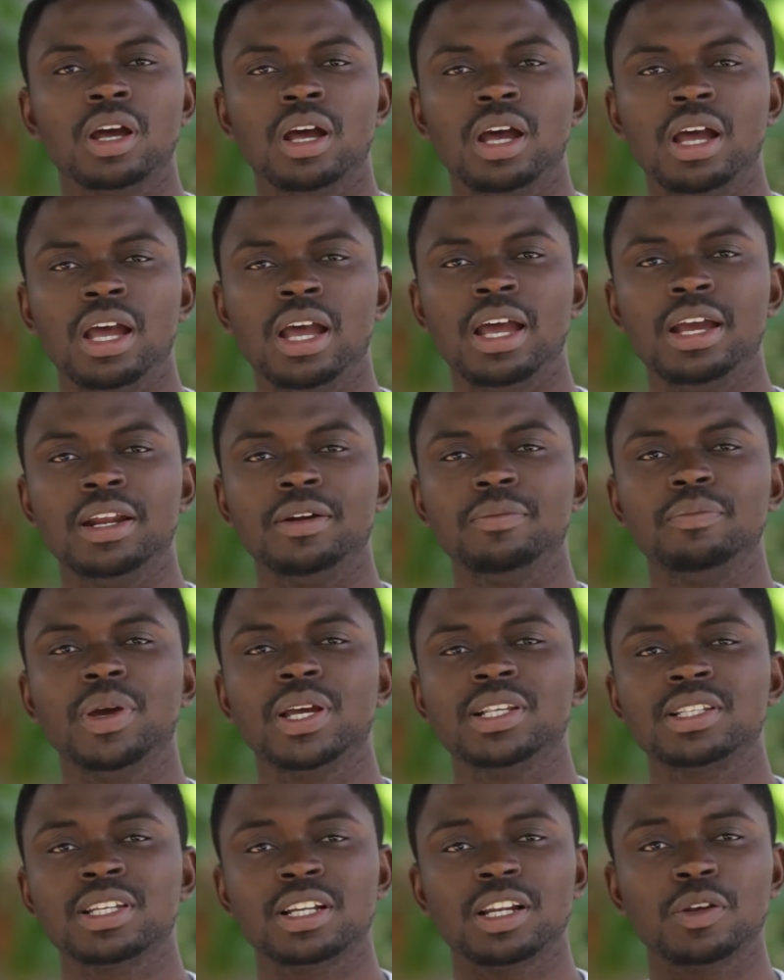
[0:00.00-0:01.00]
And
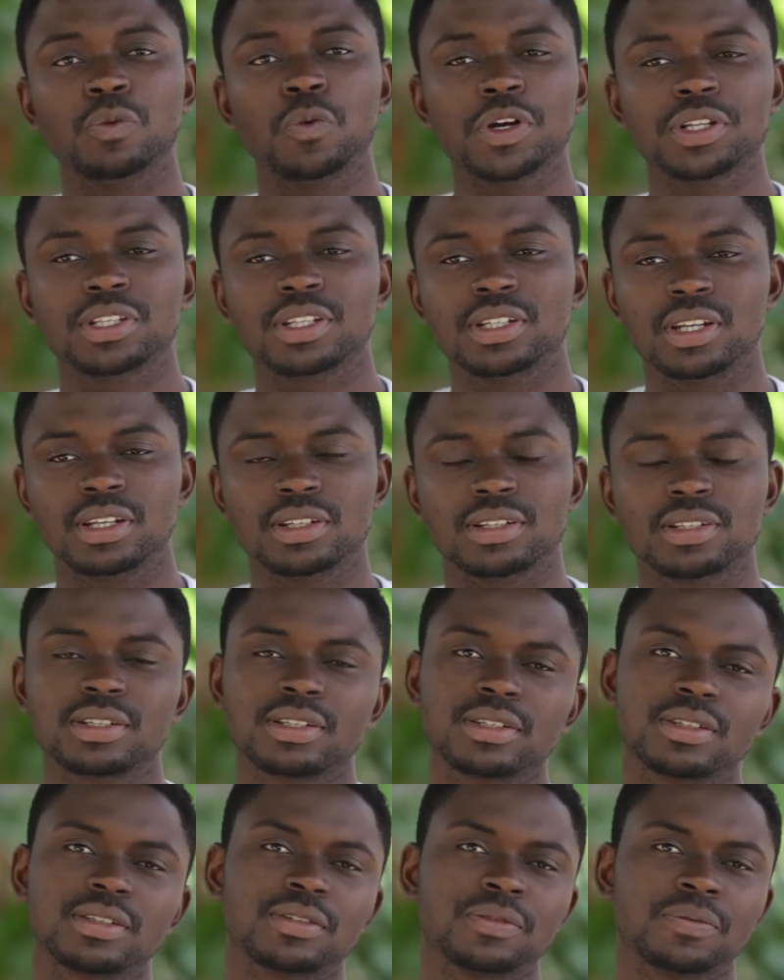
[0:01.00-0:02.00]
basically, what
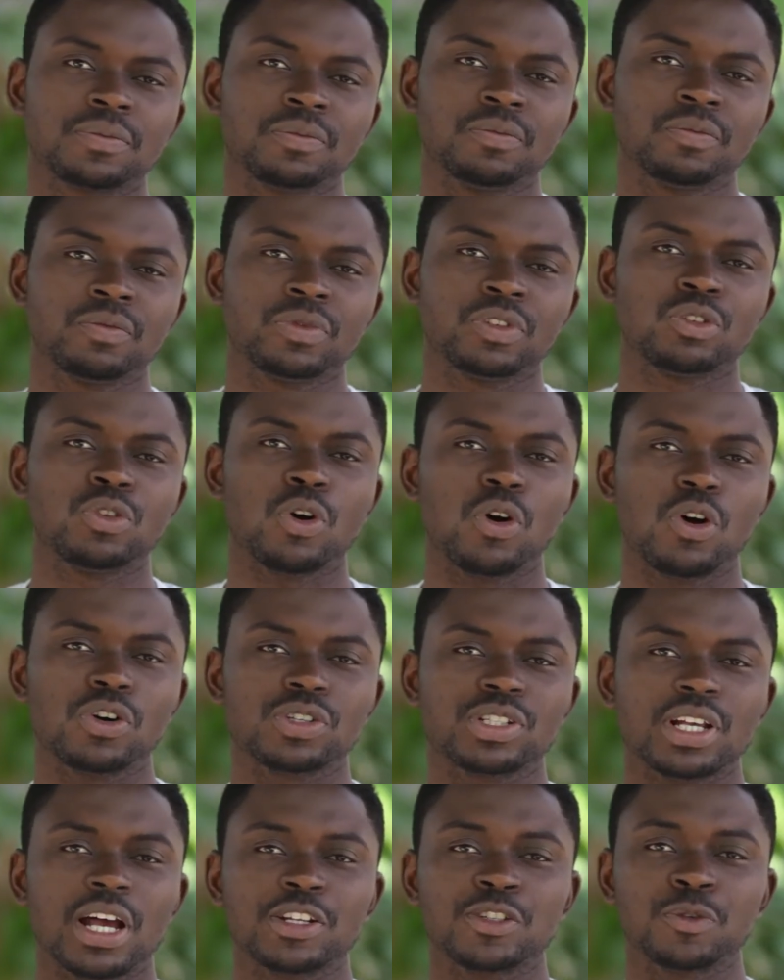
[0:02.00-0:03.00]
these
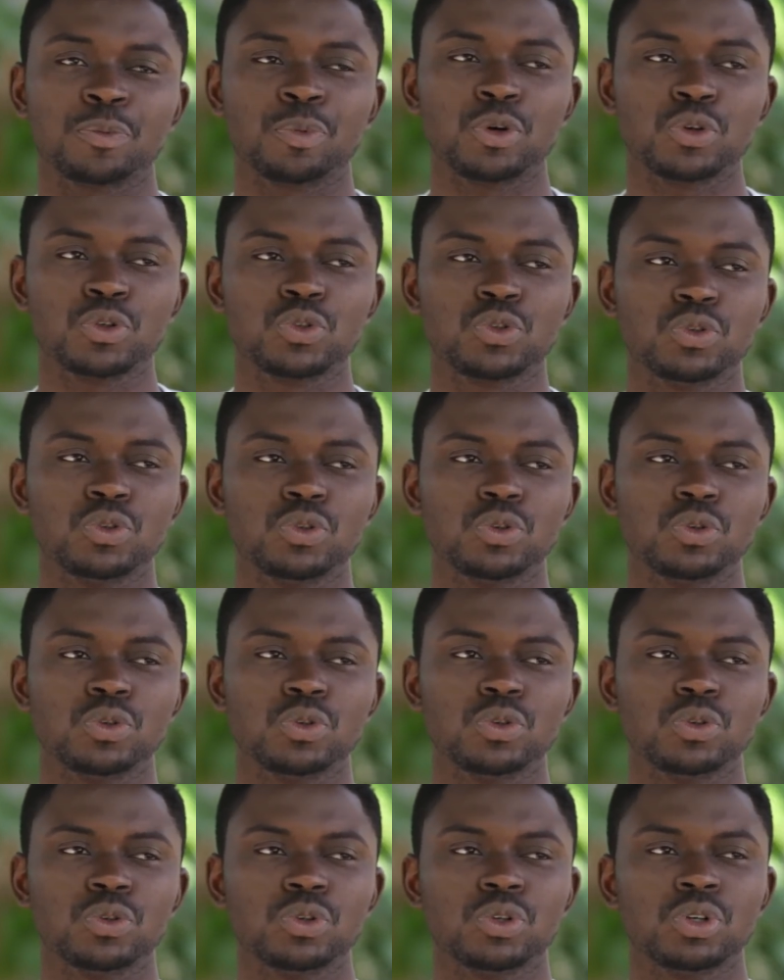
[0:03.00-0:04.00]
tours are supposed to
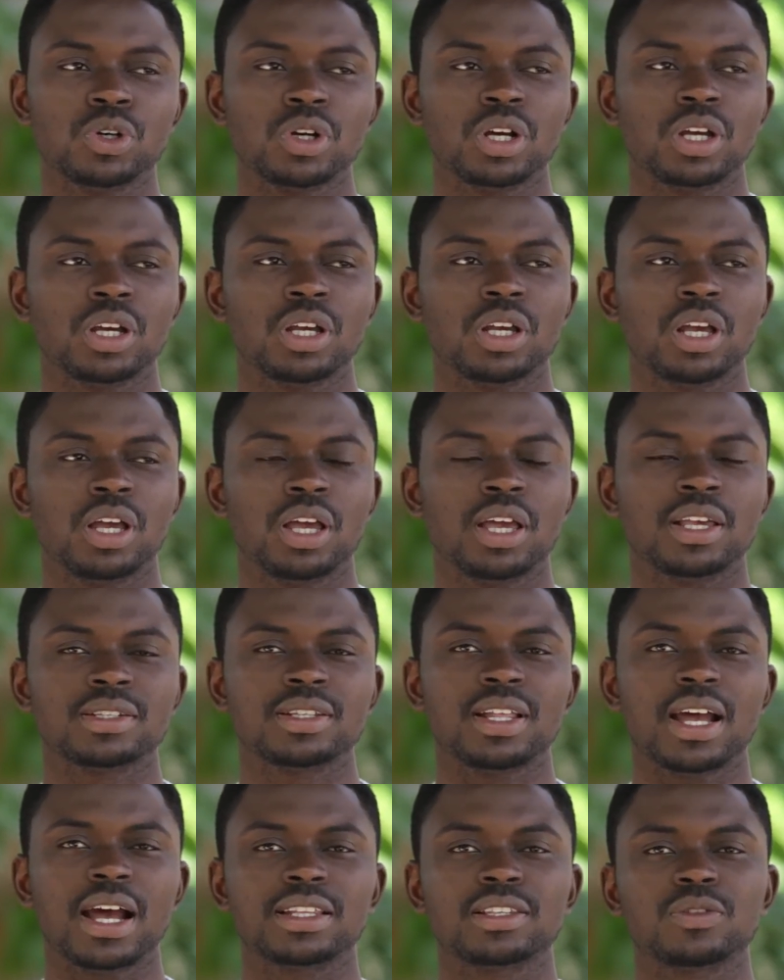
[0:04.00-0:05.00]
do is
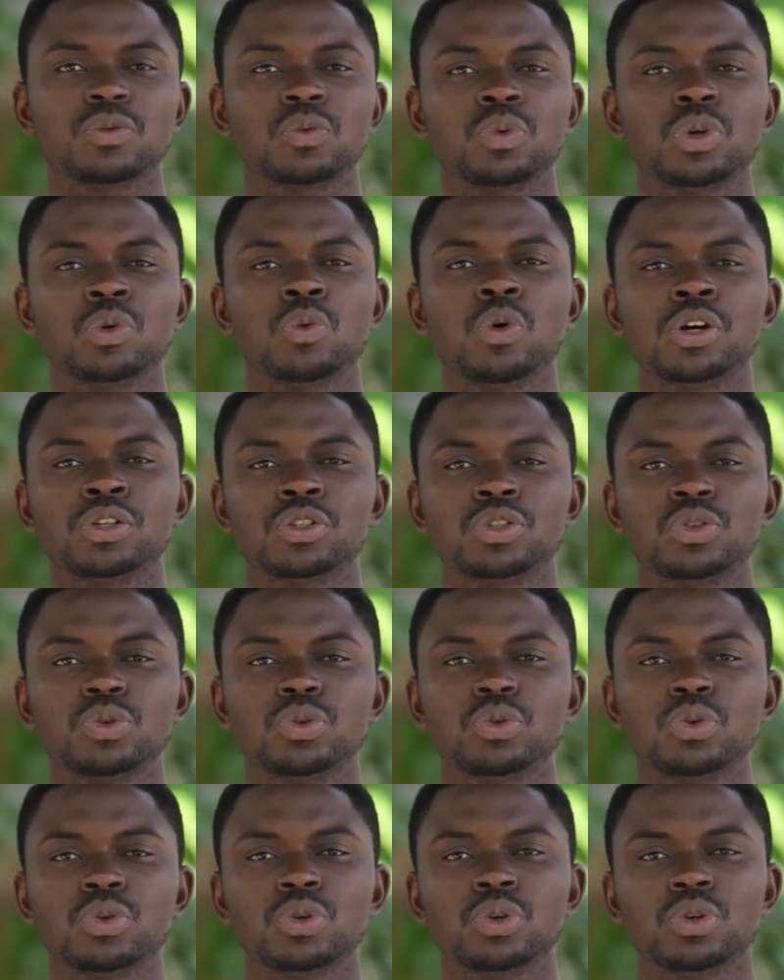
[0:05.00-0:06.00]
that we want
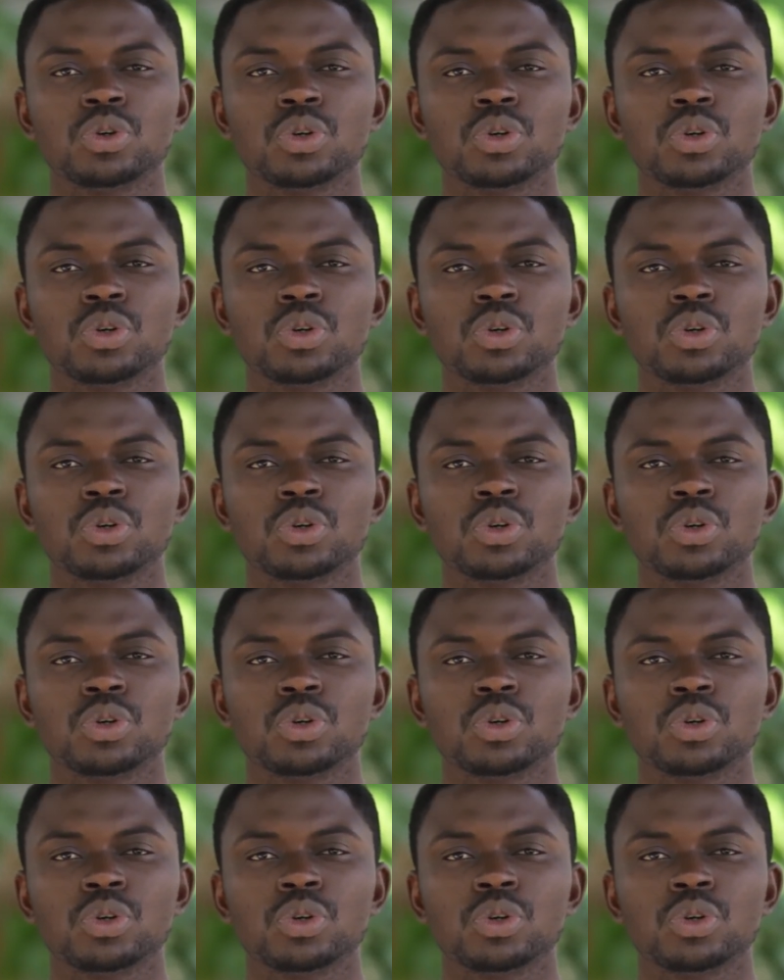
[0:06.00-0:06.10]
to